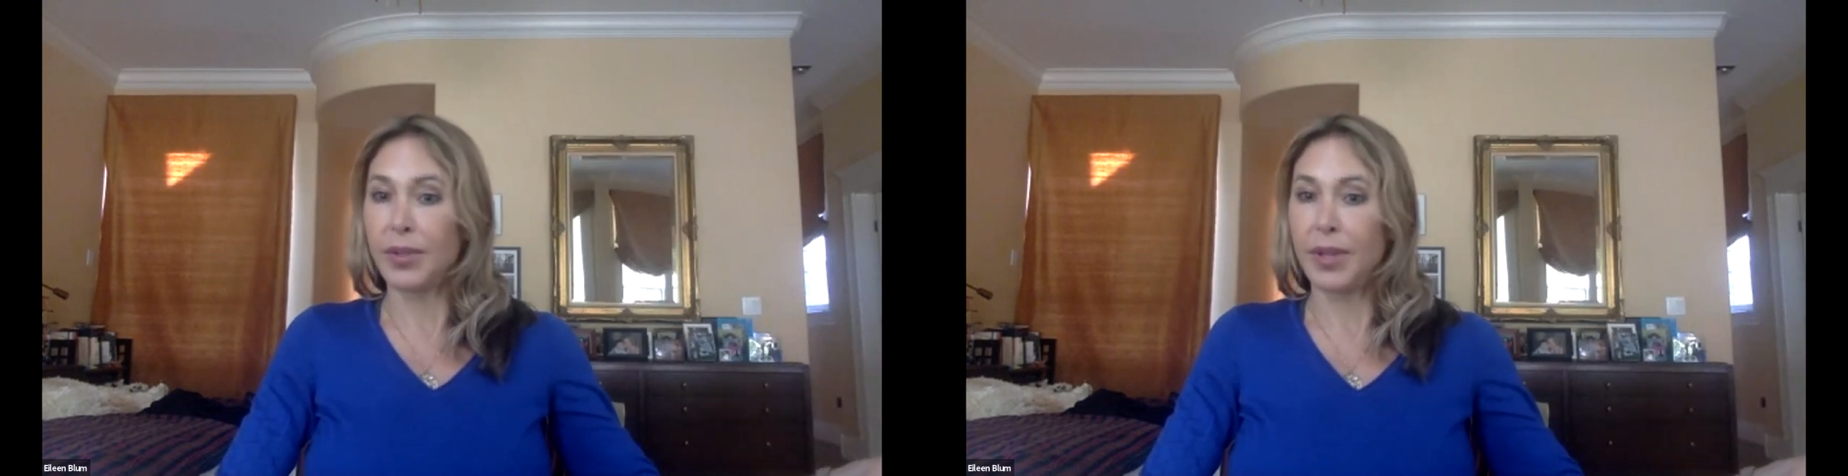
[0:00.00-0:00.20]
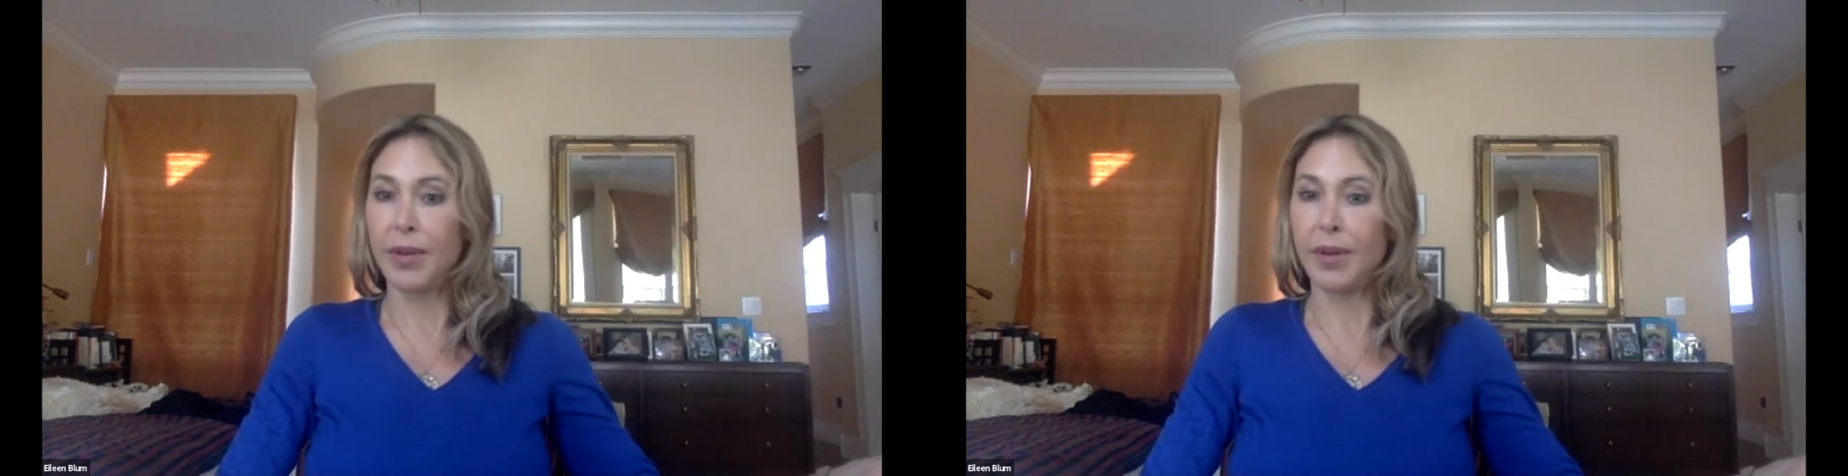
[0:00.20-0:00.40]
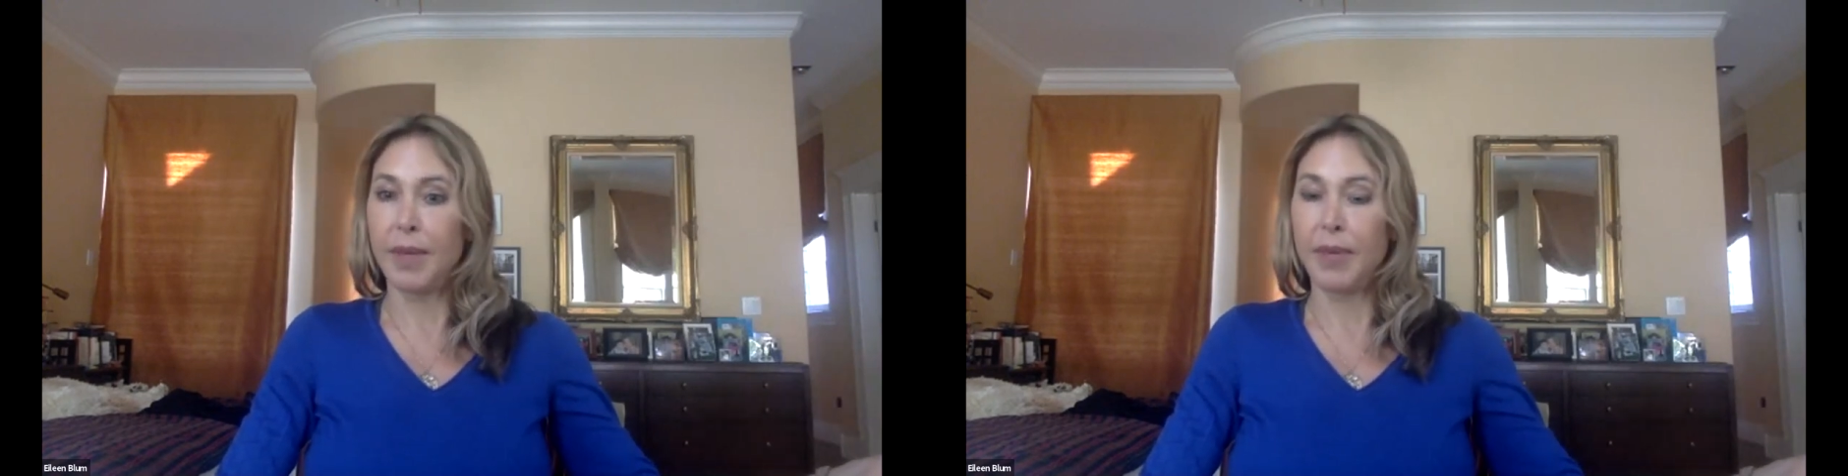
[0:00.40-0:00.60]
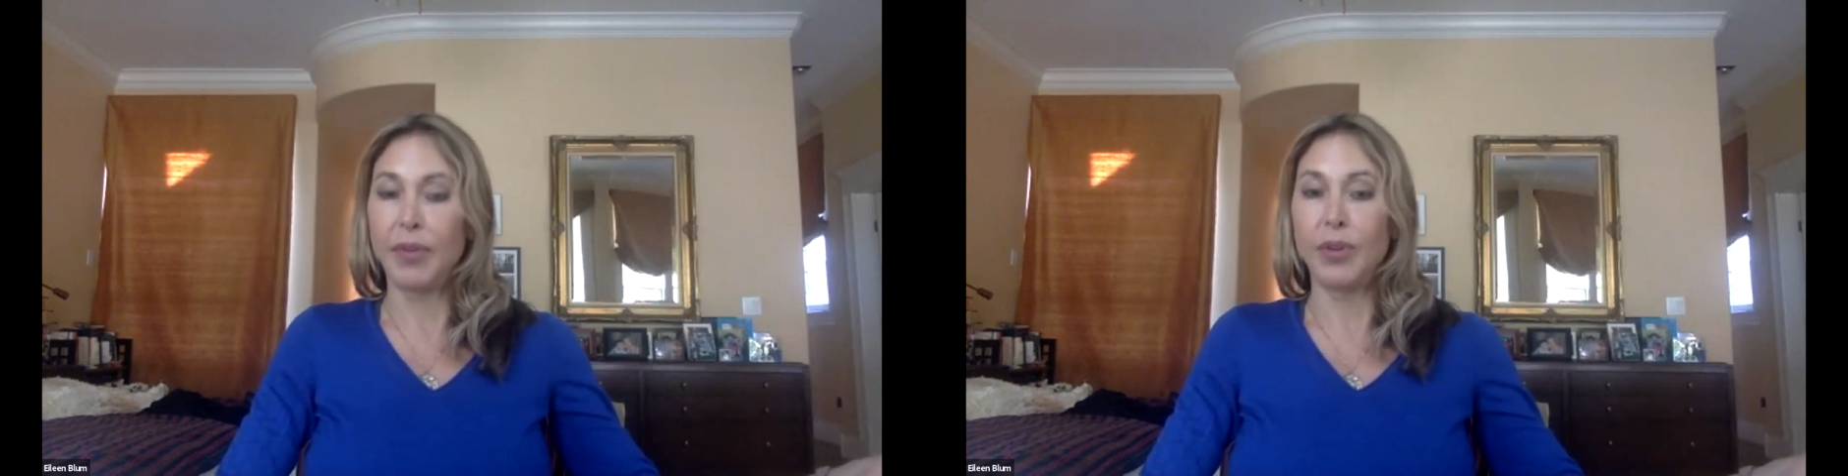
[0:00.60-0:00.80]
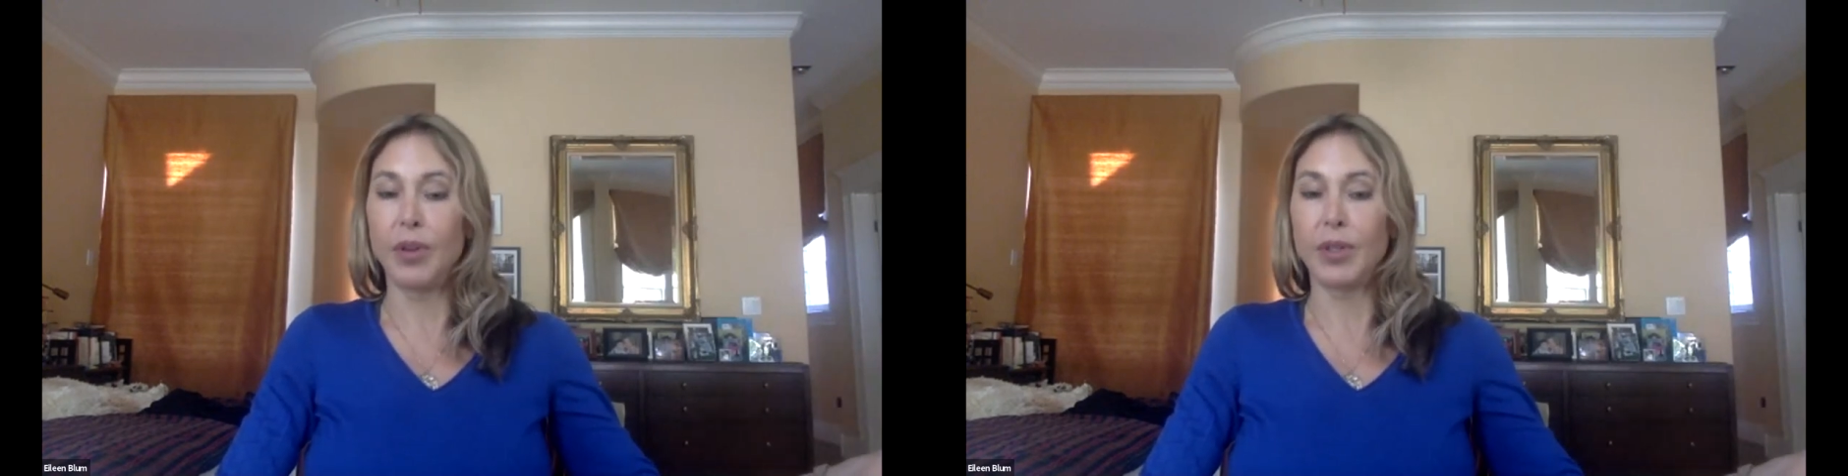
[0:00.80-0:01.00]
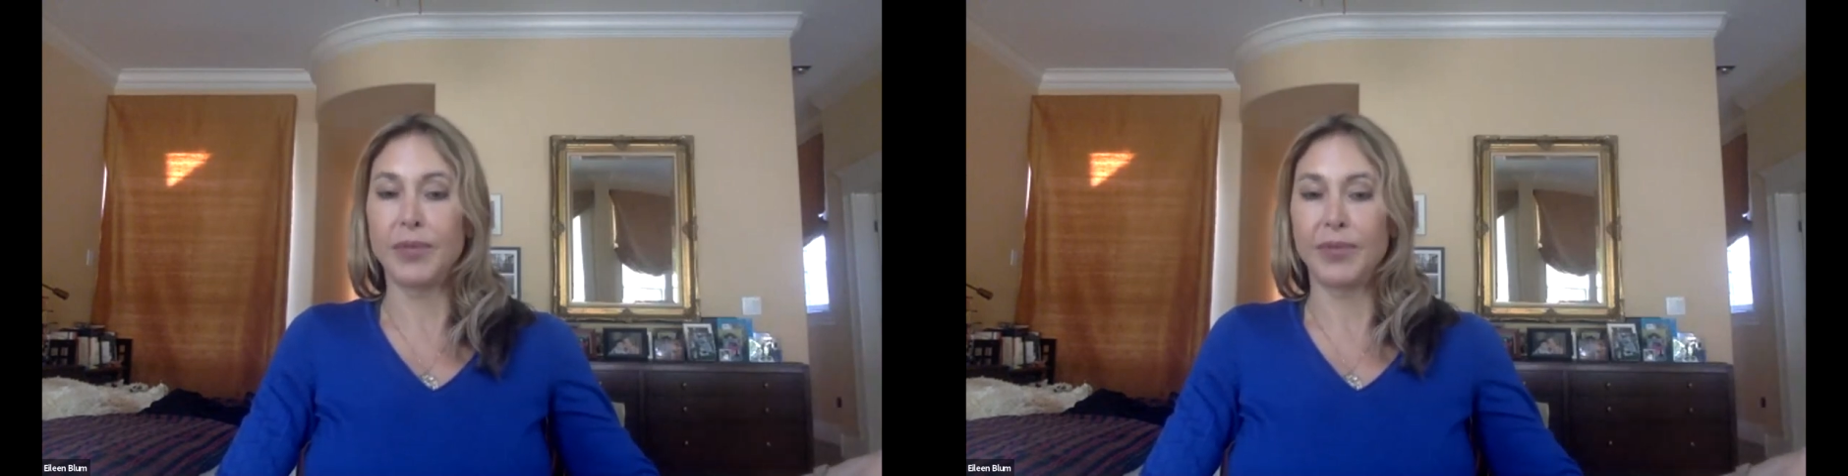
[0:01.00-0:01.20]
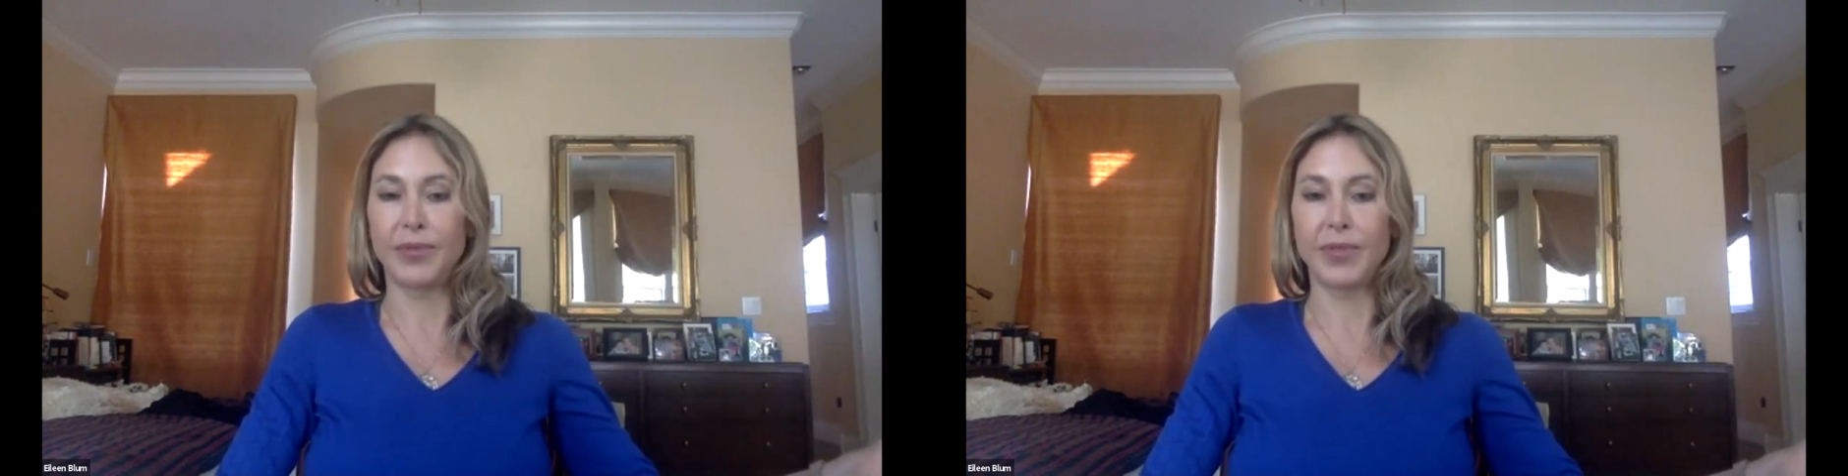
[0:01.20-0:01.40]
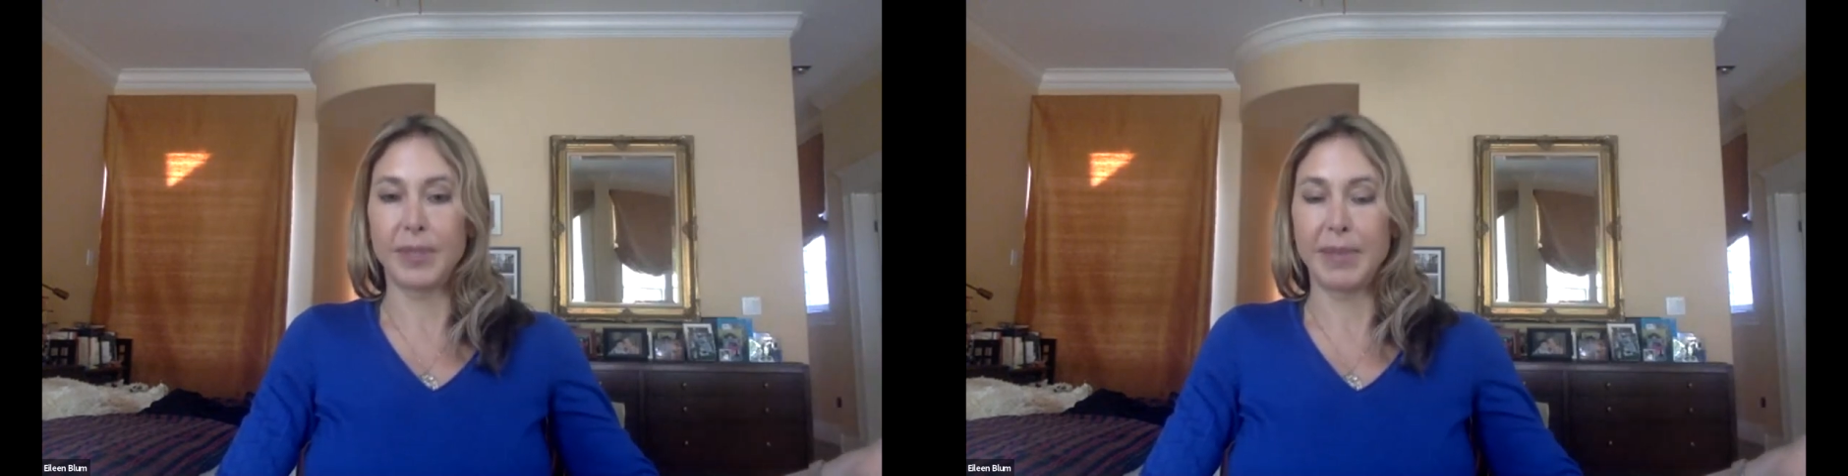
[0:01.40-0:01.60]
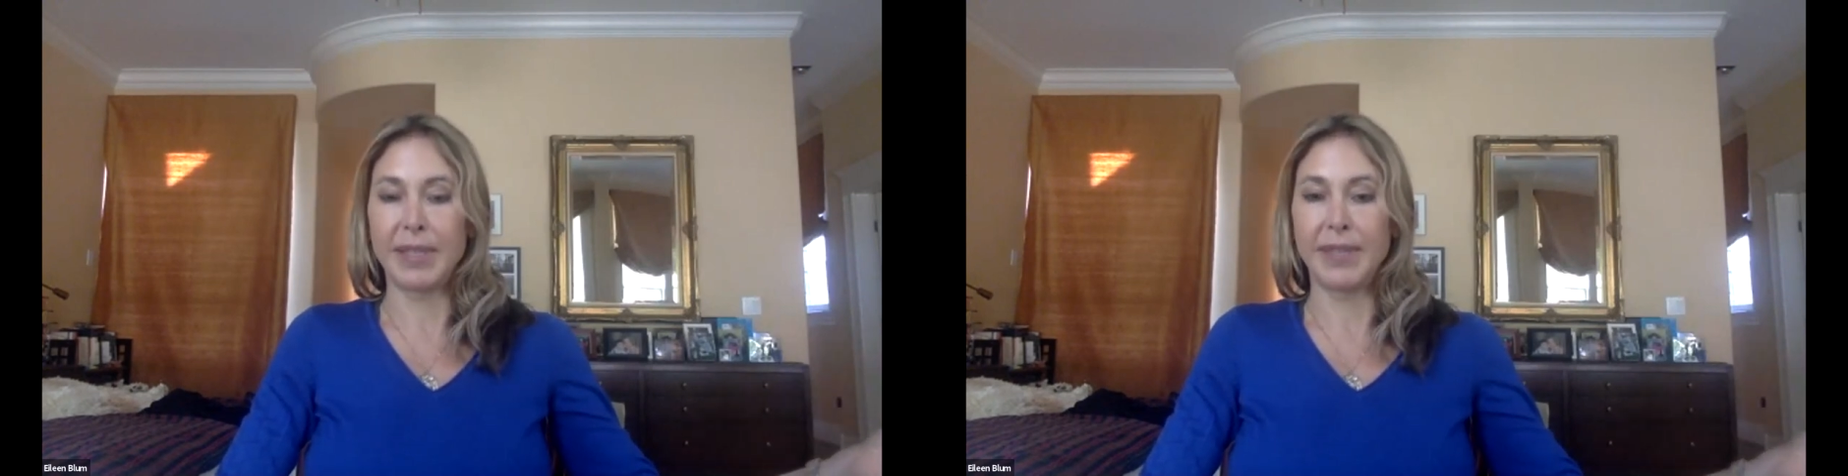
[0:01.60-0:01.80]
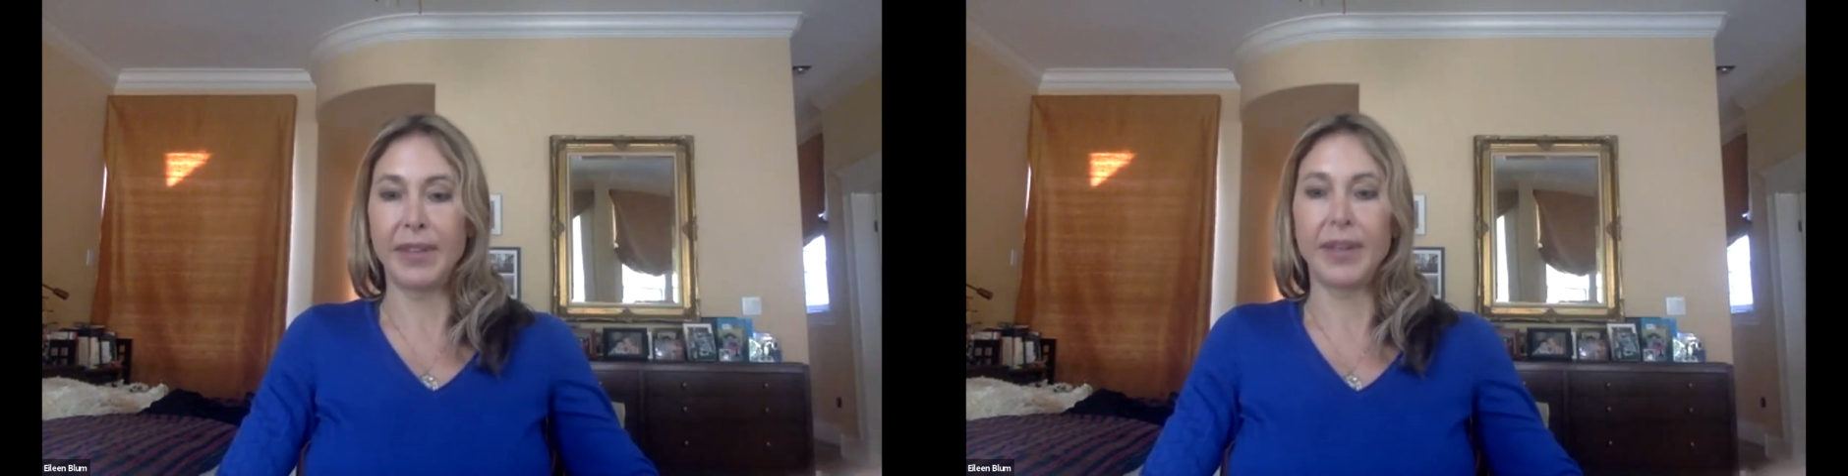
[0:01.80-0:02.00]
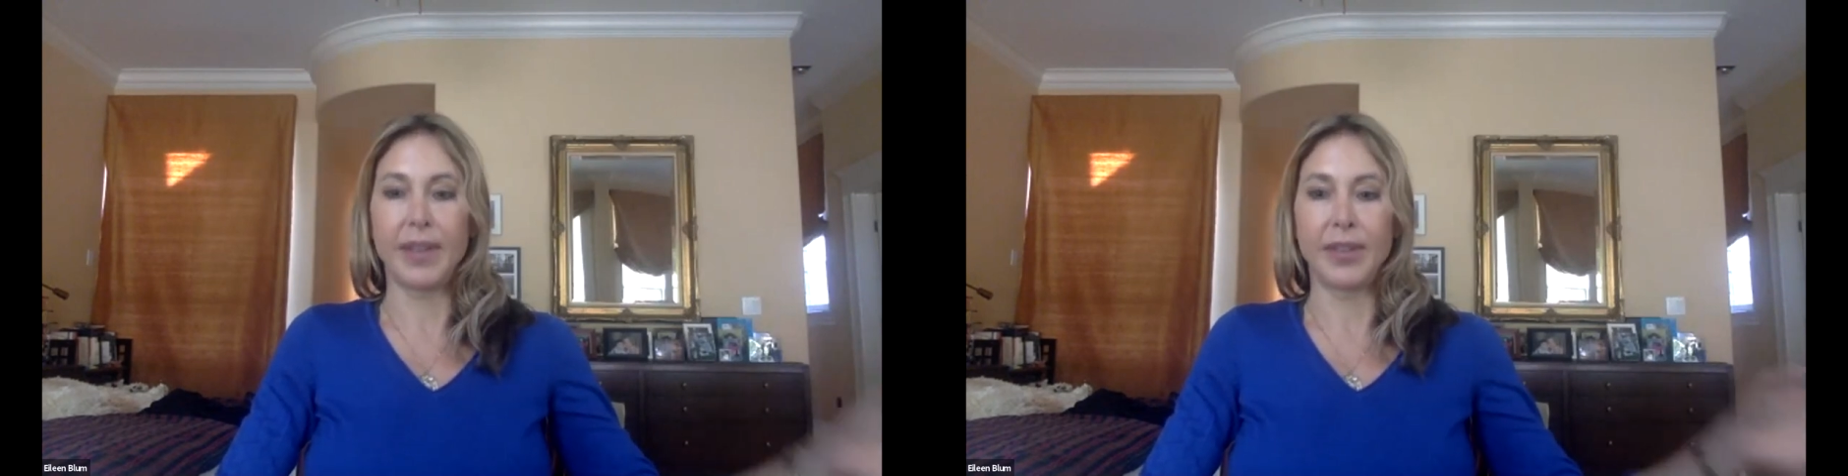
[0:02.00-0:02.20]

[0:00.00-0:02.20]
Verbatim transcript: So um, if you know specifically